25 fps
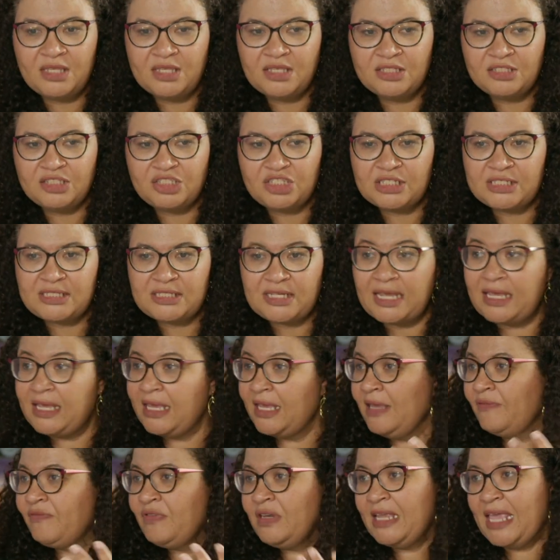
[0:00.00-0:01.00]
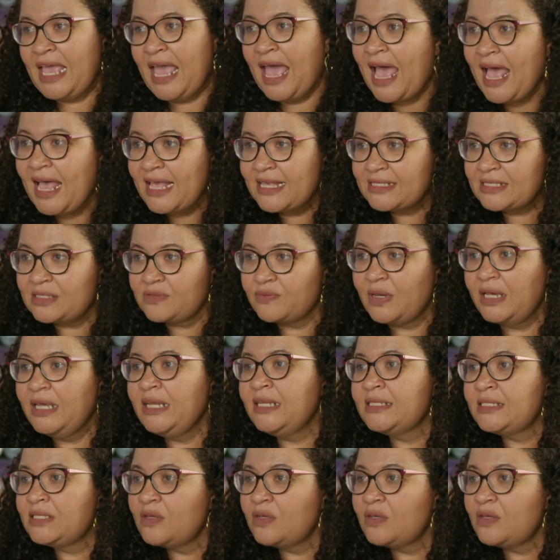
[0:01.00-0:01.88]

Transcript: Just even gas, right?